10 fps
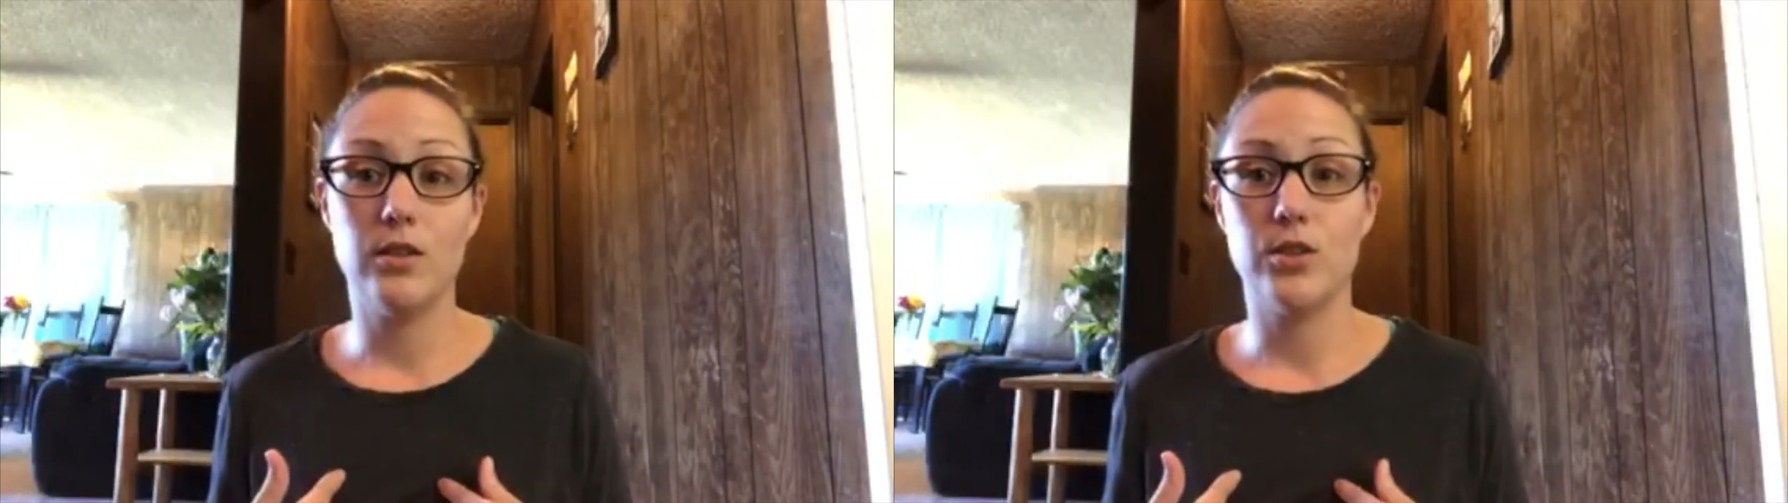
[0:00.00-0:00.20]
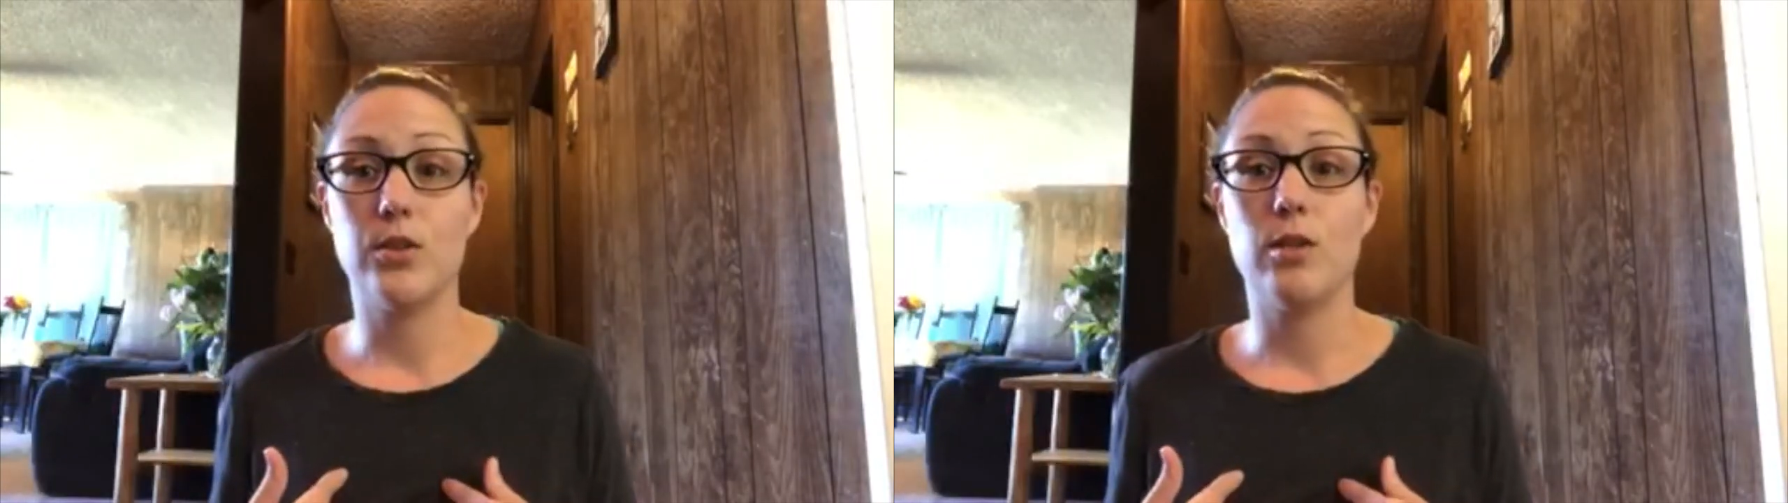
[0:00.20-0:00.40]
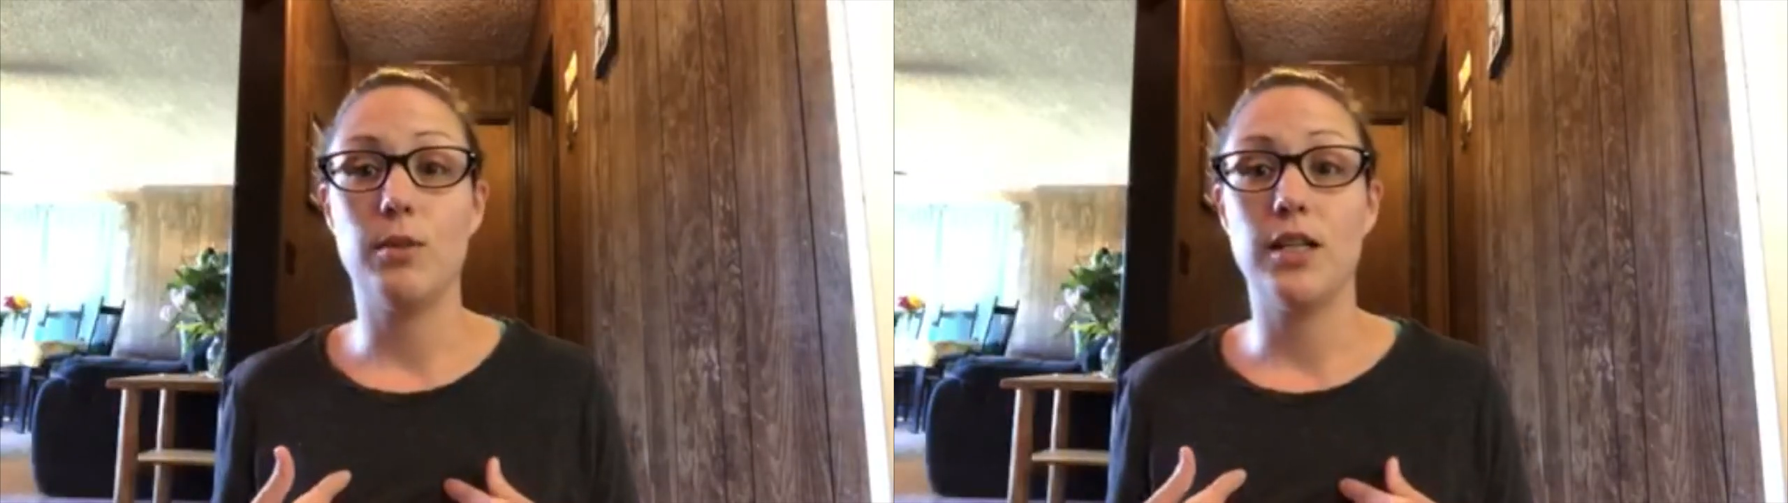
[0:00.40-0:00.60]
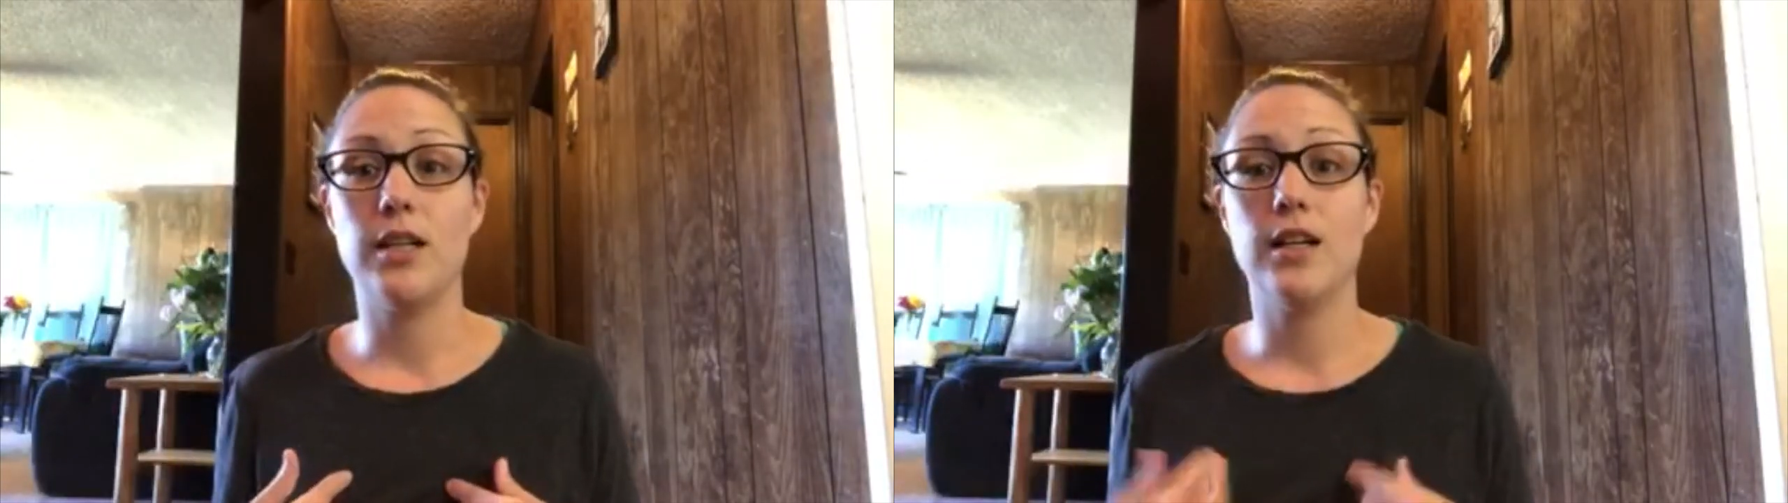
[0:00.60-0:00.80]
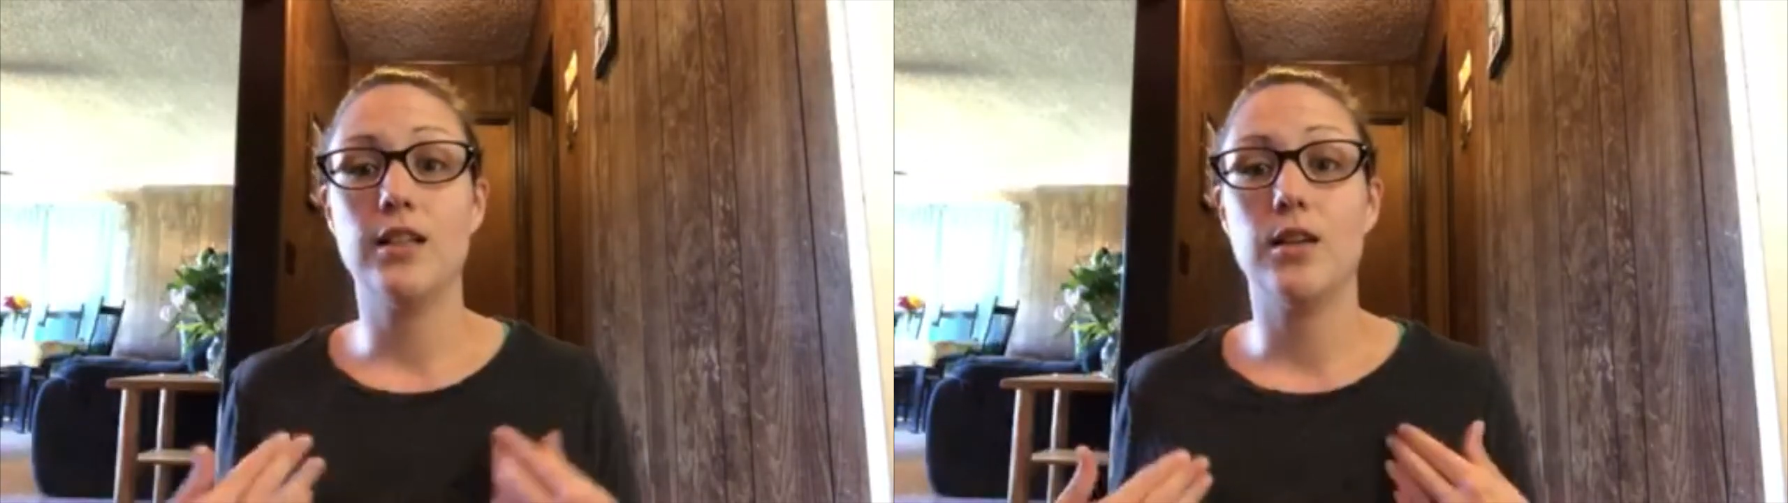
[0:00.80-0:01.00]
goes around my
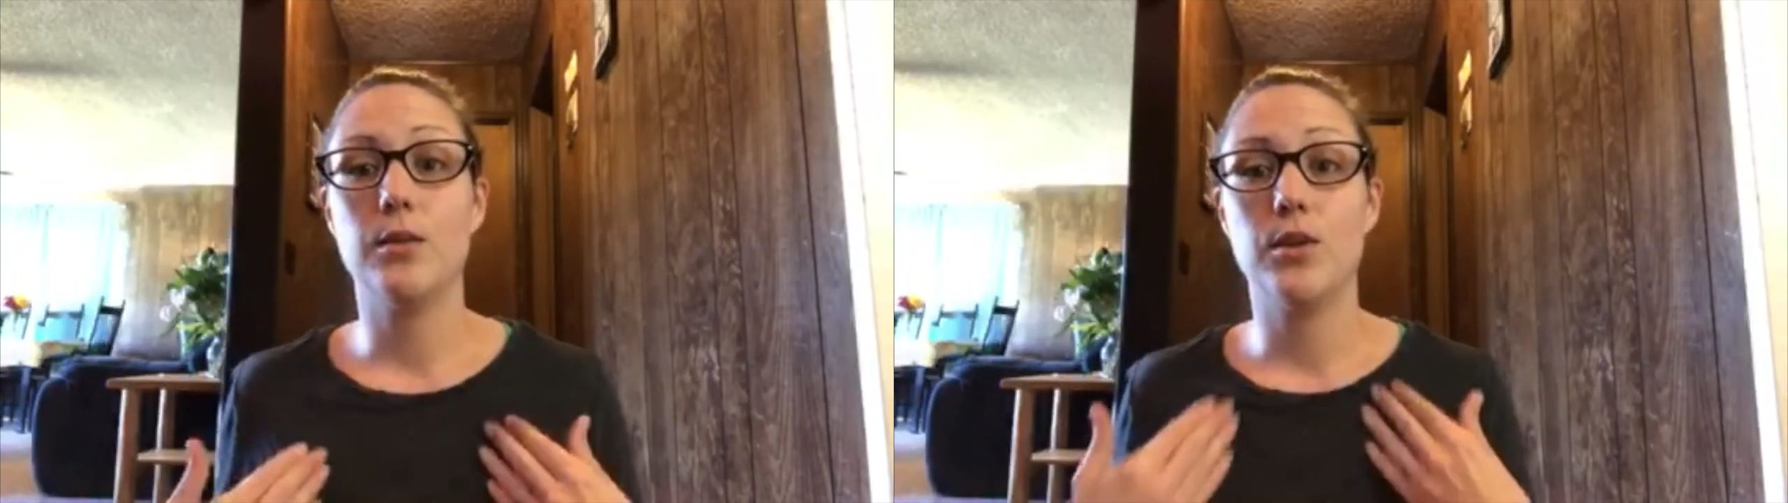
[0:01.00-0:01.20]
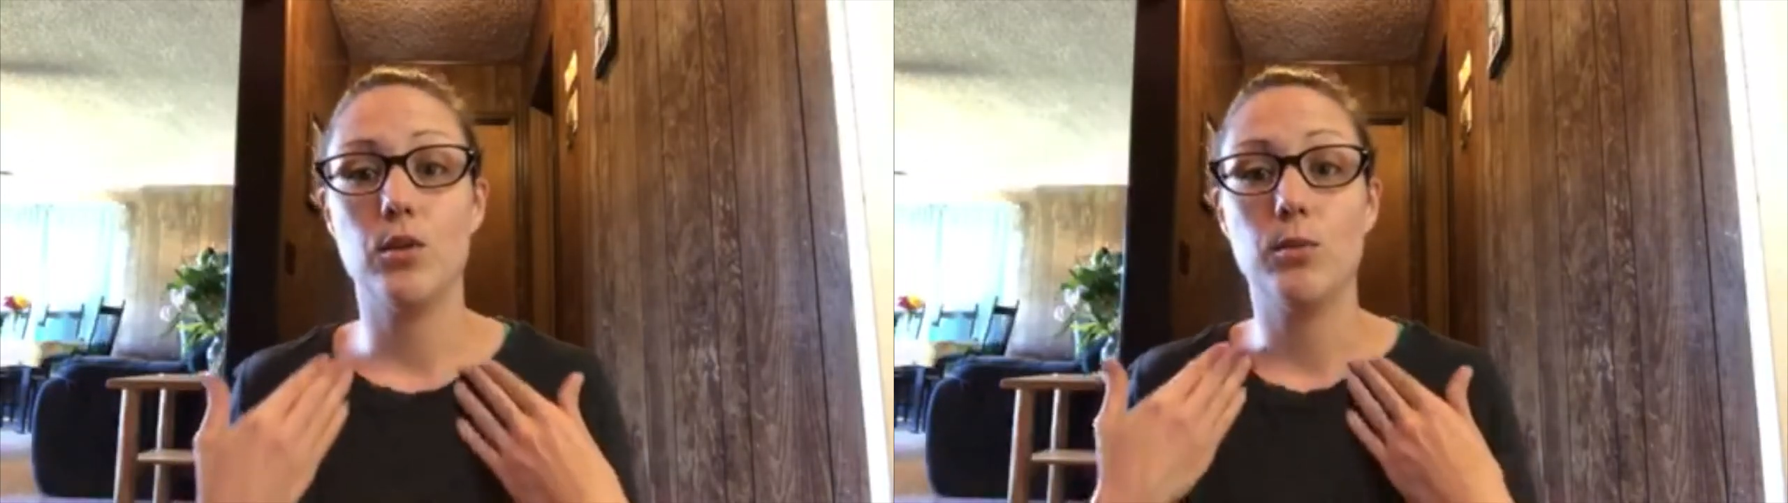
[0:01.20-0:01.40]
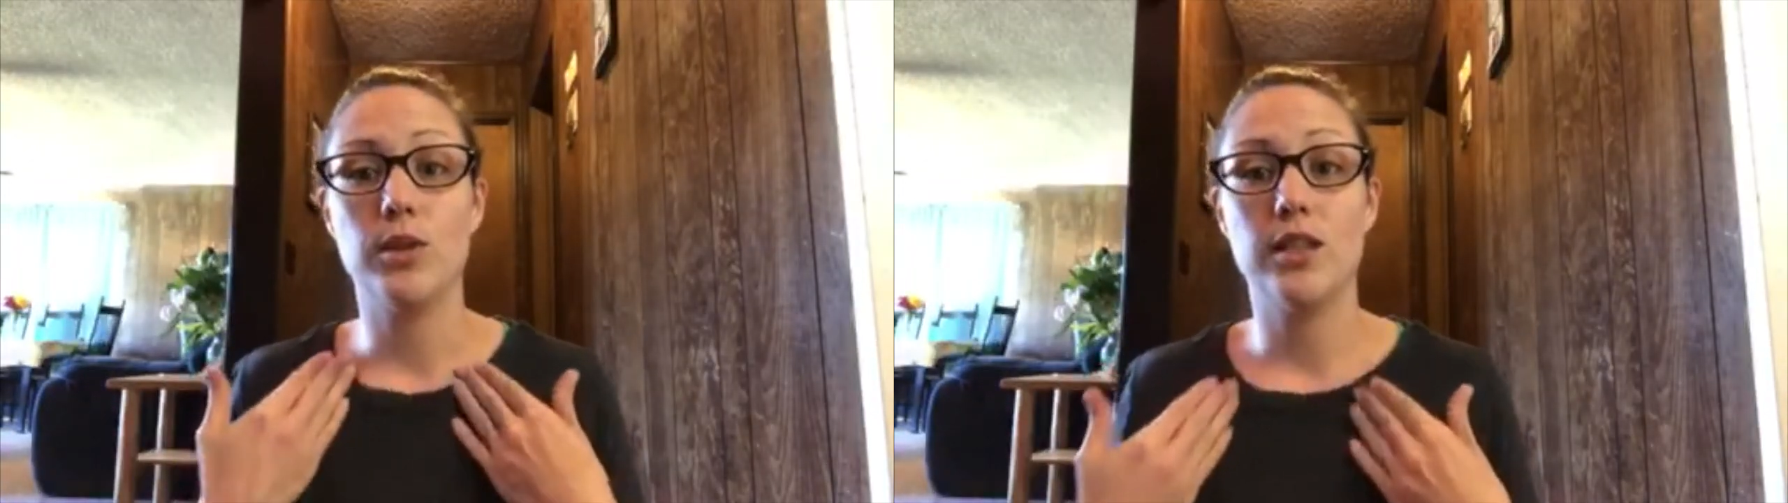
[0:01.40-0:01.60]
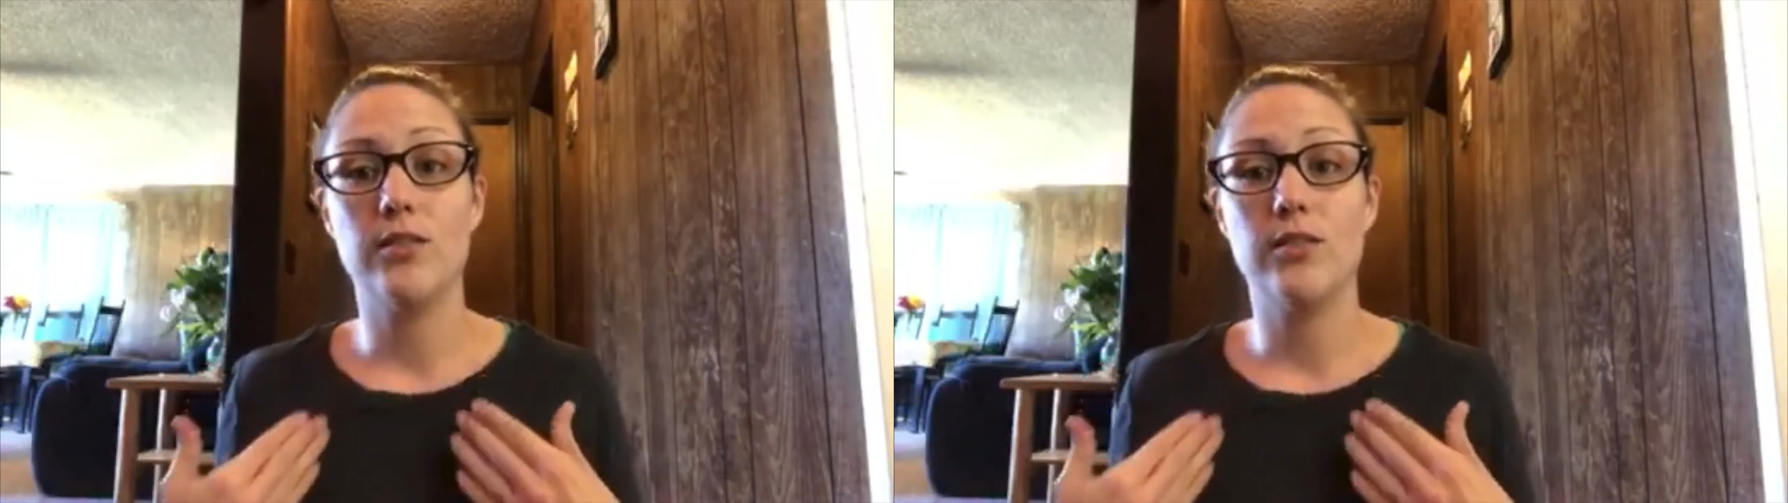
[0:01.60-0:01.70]
neck that would normally